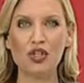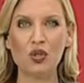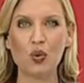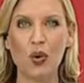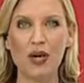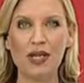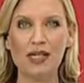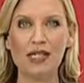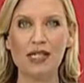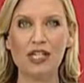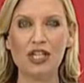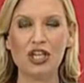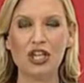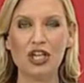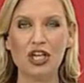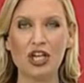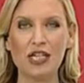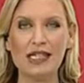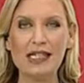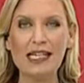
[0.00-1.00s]

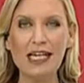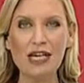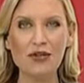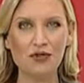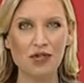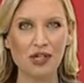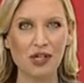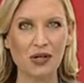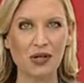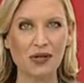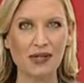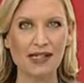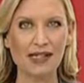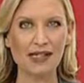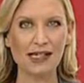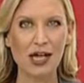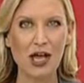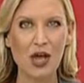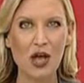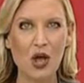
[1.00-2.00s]
2013 results